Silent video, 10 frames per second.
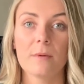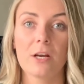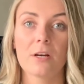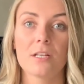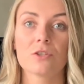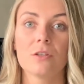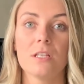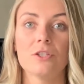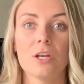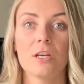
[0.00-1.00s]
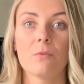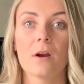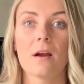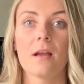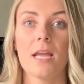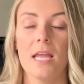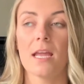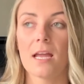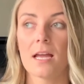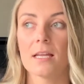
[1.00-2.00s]
my credential in January
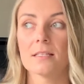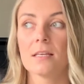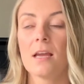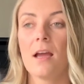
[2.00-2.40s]
and